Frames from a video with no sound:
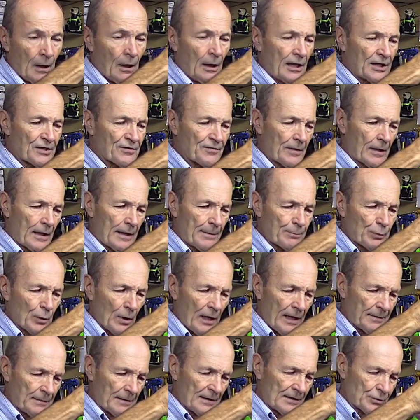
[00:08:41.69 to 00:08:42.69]
It's very
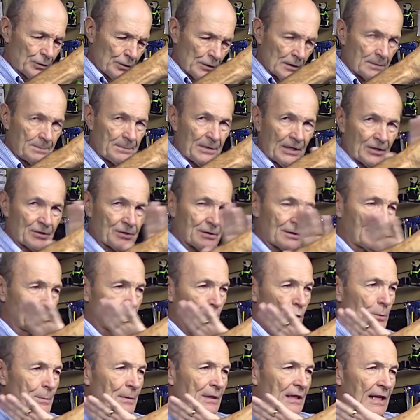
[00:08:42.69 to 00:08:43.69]
bright. It's good because it
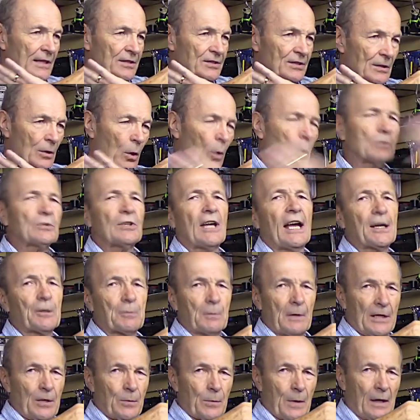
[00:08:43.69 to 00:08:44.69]
illuminates the whole tank
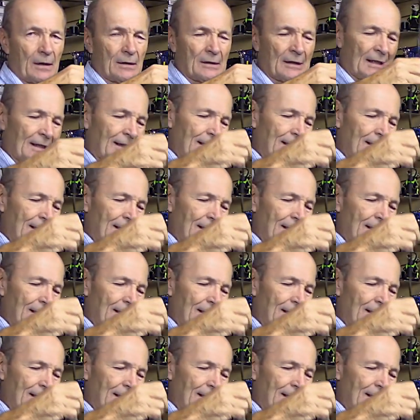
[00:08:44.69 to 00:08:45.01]
really well.